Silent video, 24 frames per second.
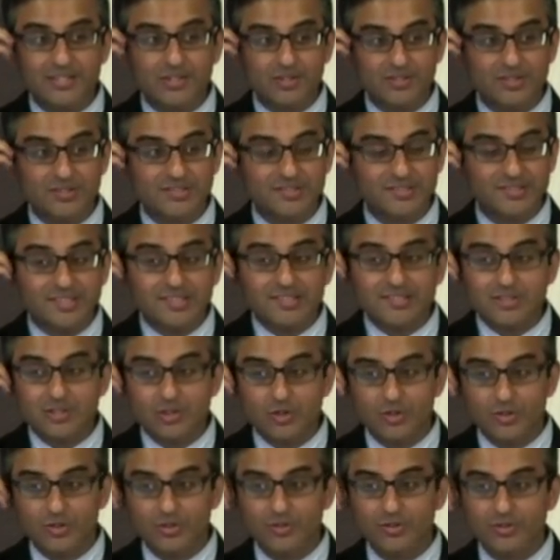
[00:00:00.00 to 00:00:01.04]
took
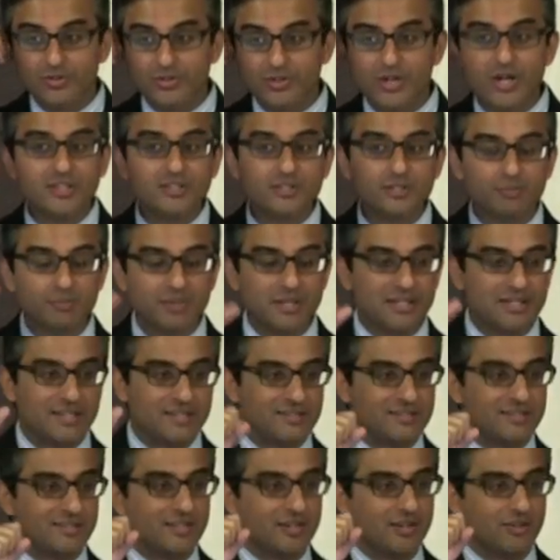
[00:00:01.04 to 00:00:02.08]
systole not to mean
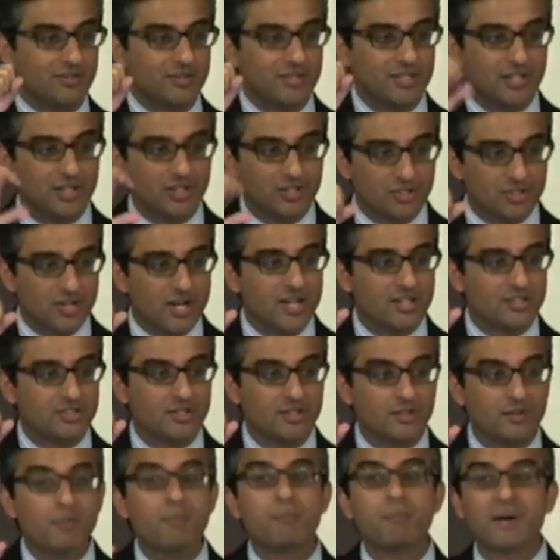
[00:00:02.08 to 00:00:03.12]
necessarily
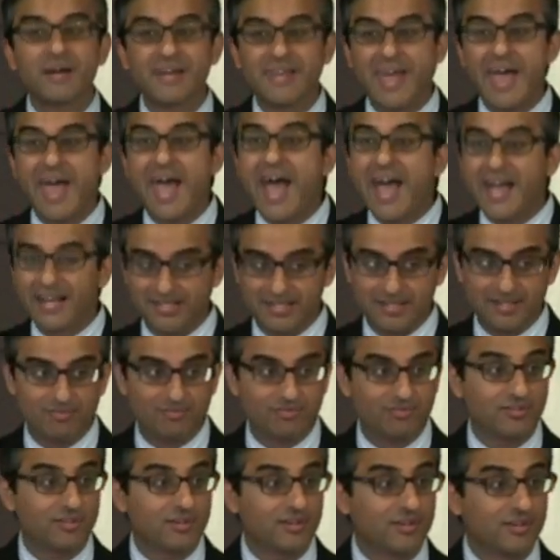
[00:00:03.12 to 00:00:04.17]
contraction, but
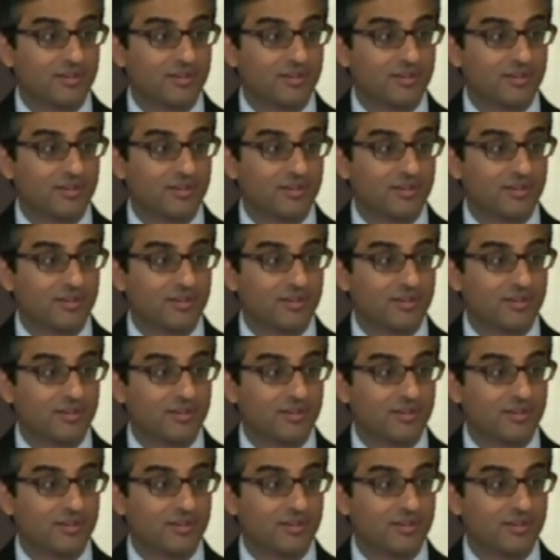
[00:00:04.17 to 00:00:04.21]
active.